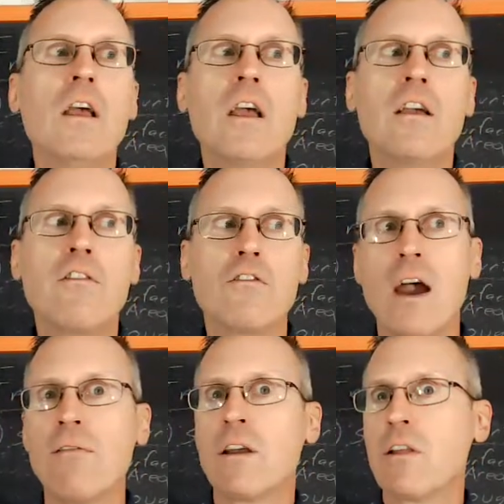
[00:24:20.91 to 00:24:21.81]
if you're
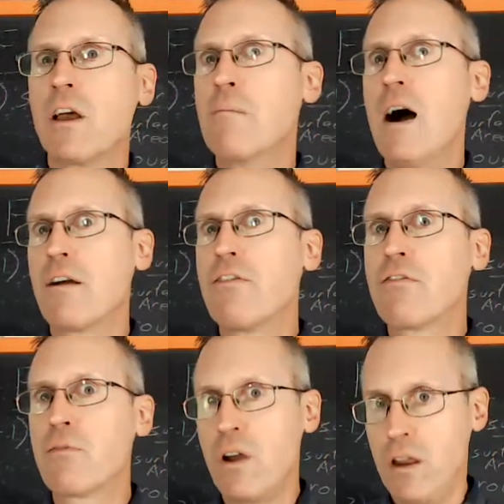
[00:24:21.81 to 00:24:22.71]
traveling like Mach
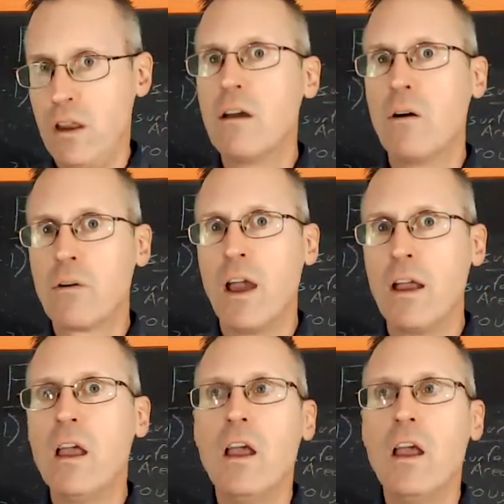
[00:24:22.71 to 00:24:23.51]
3, okay?